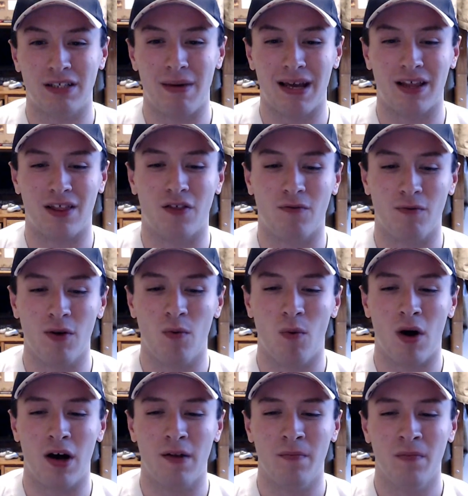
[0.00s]
make it
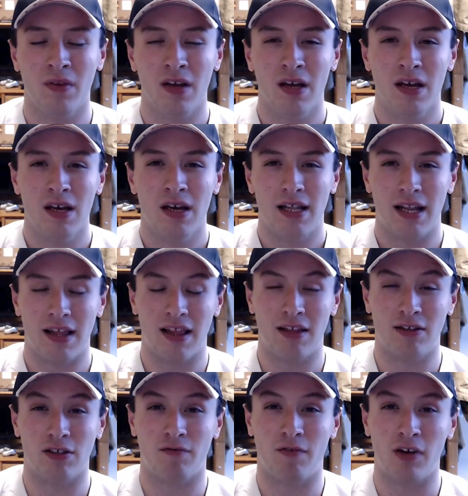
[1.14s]
3-1. This
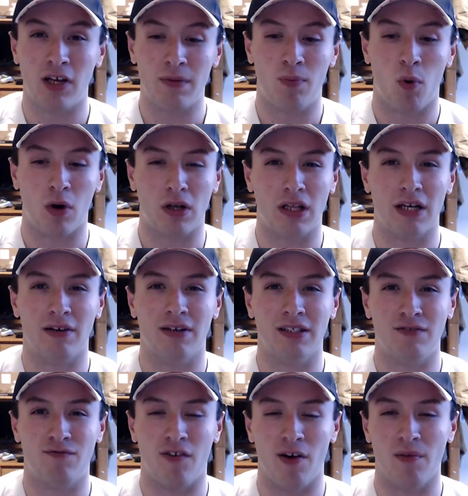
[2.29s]
was a really poor
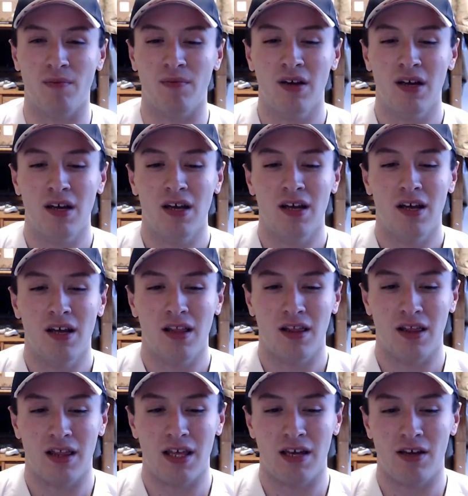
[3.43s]
clearance from
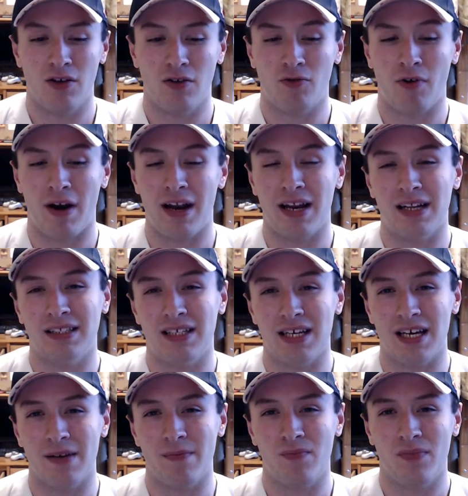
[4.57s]
the Ukrainian
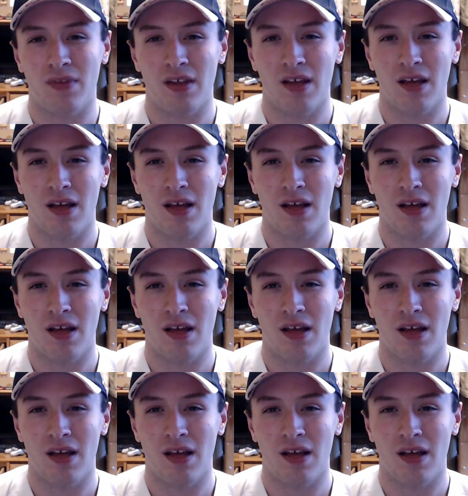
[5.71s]
team.